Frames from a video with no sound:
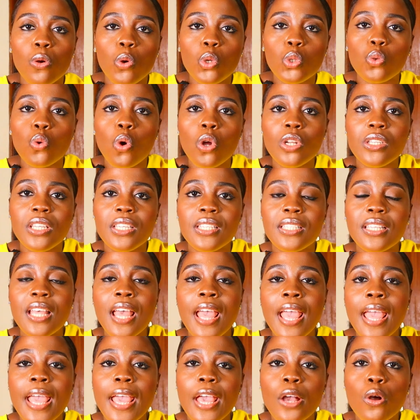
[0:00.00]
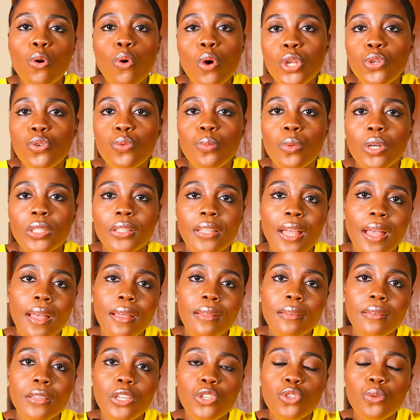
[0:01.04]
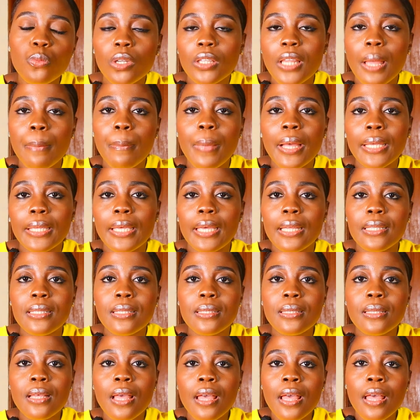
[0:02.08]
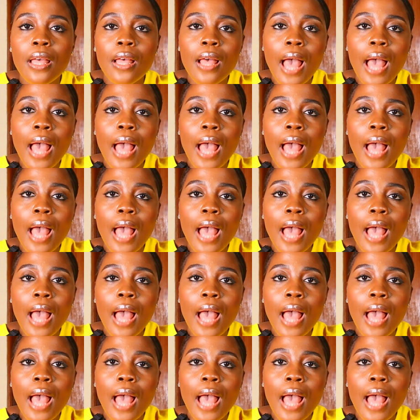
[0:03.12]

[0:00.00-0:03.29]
go to all these Ekoidumota markets.